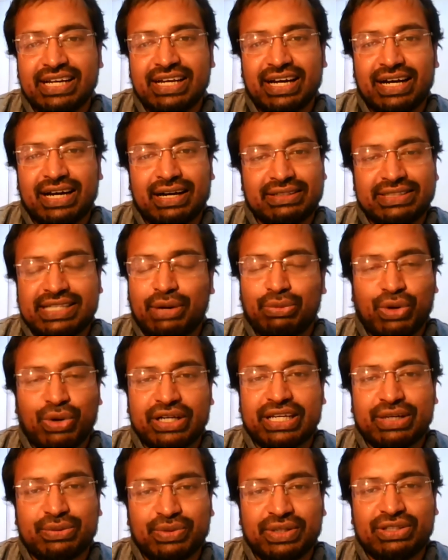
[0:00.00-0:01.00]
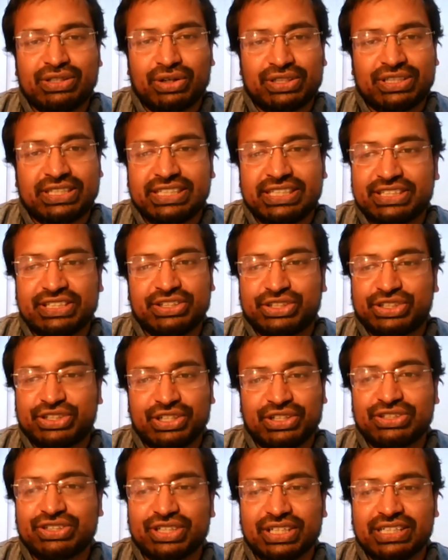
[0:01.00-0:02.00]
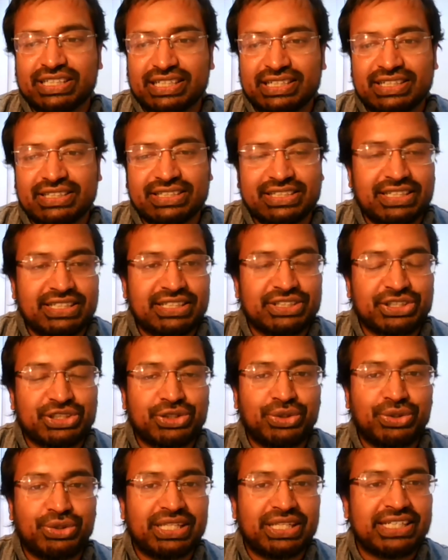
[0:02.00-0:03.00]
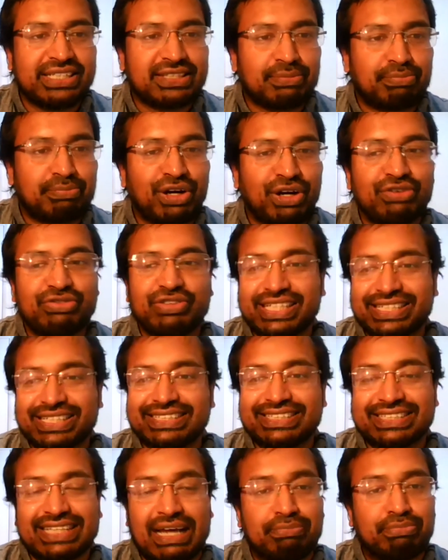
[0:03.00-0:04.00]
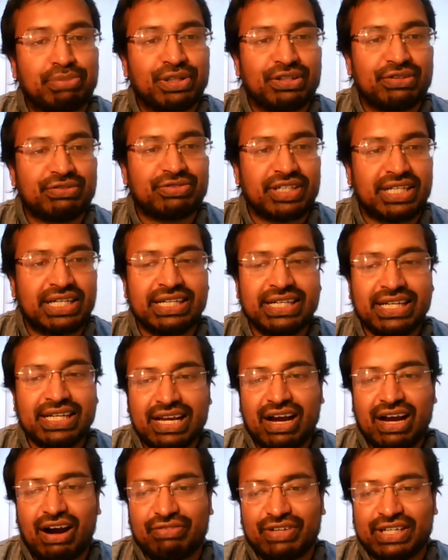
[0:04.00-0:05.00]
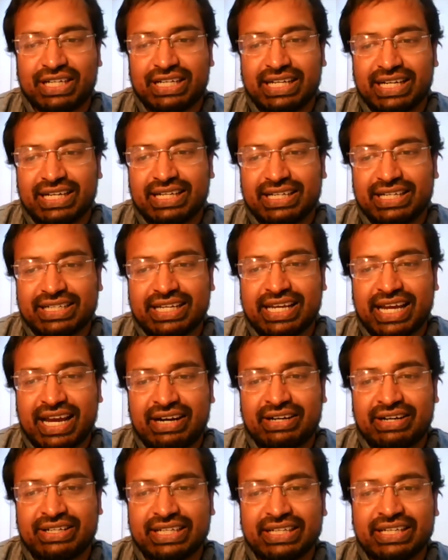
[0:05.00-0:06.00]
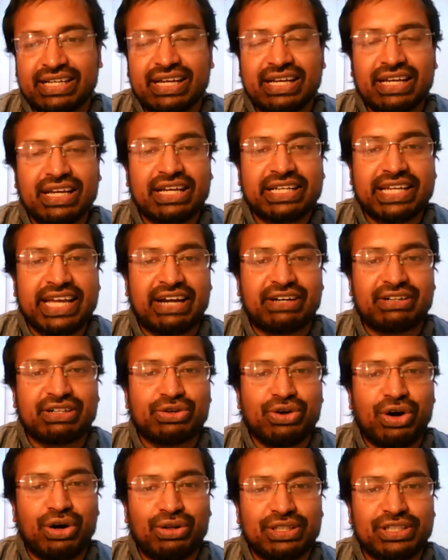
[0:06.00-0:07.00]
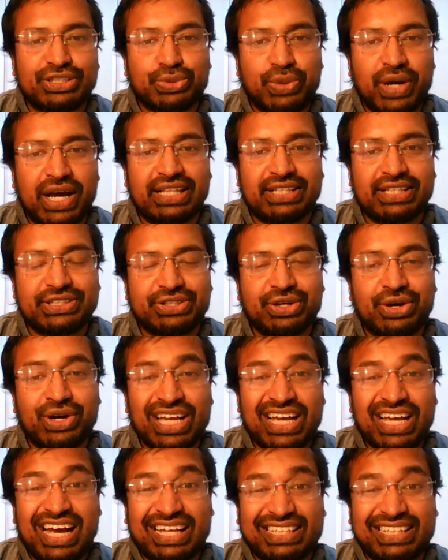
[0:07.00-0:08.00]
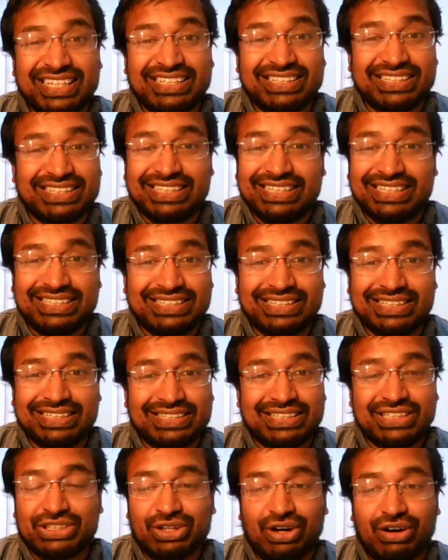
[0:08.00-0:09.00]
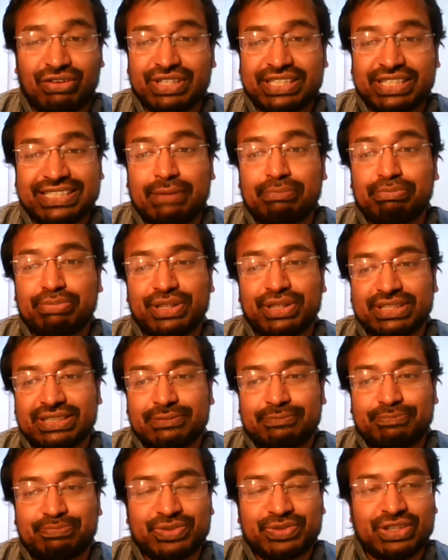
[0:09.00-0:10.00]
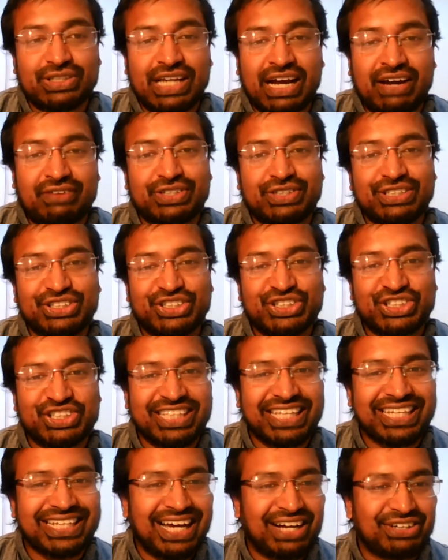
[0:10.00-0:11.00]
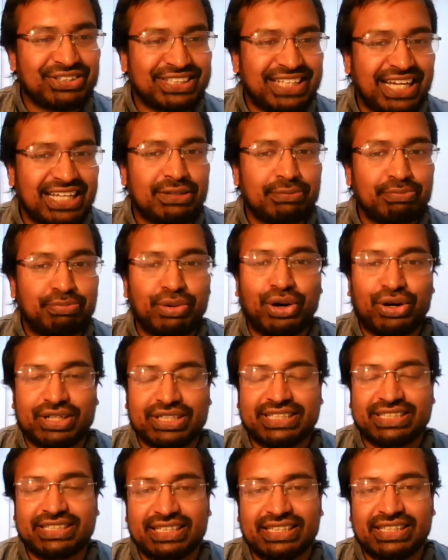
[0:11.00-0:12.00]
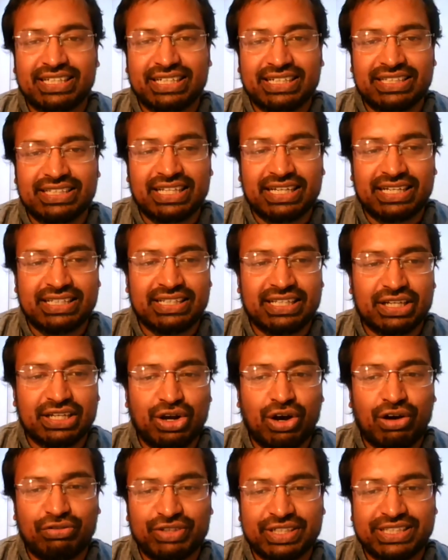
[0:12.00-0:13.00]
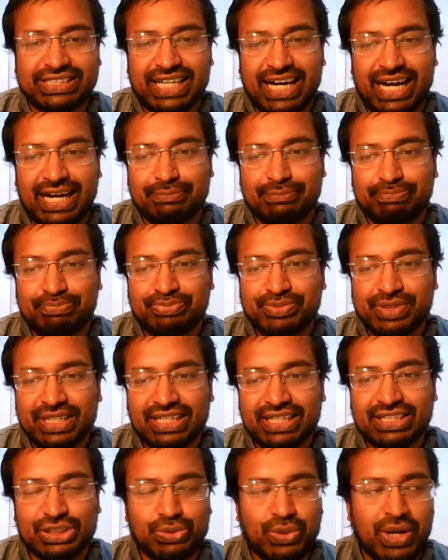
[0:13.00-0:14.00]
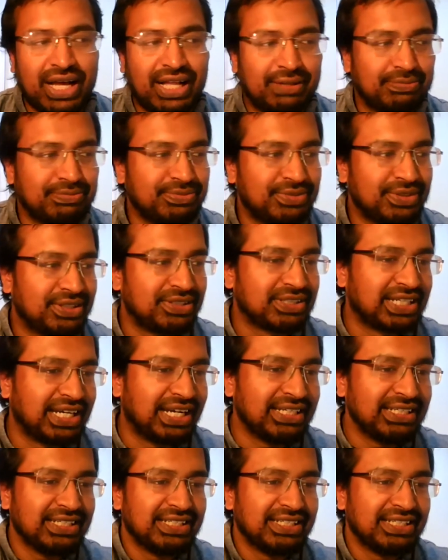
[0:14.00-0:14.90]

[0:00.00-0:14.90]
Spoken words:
Yeah, working with autistic children in a school is a perfect example of a caring role as well. So I think these are the sort of examples. So you have to just think outside the box in the COVID time as well. Okay.